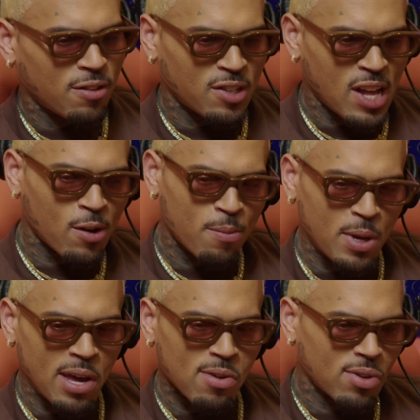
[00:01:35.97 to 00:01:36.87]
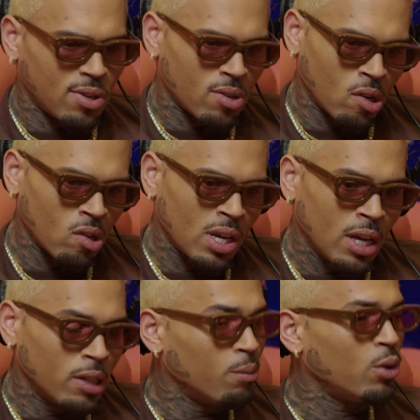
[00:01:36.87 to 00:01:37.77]
It's not going to be healthy. So
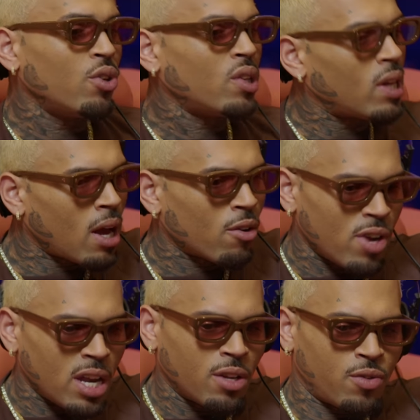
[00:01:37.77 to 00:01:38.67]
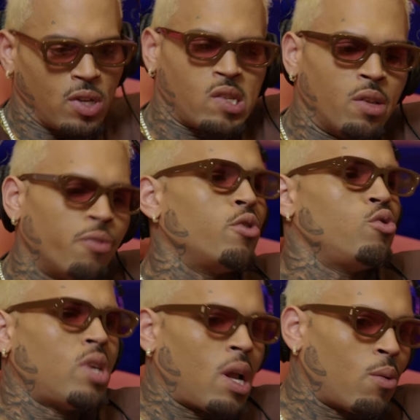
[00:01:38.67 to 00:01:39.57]
the music that I create is, is the
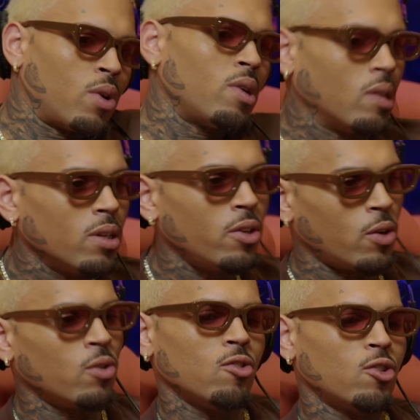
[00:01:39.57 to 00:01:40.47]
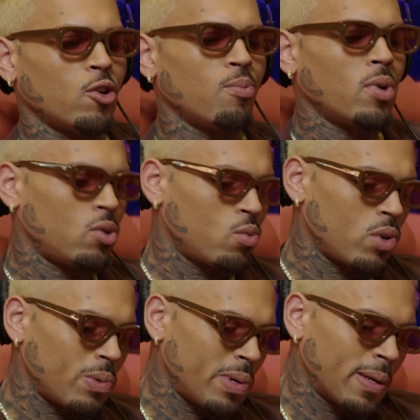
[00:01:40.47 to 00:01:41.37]
food that I want to, you know, surplus the
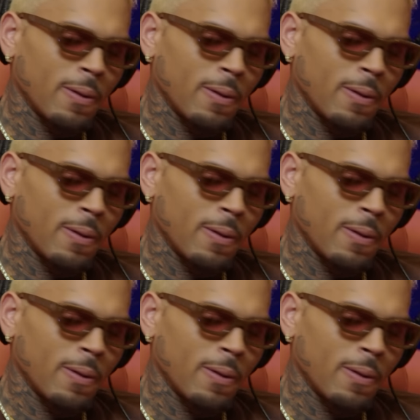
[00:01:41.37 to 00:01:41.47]
world with.